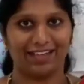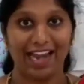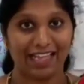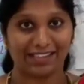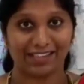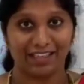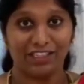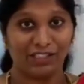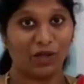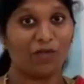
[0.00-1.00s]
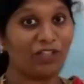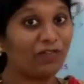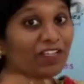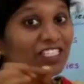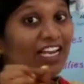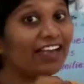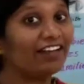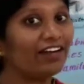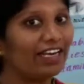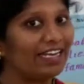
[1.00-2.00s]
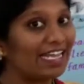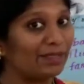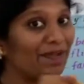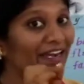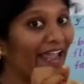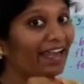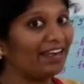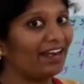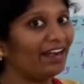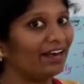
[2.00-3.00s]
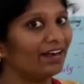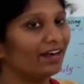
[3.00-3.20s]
Glass. So with which letter it has been ended?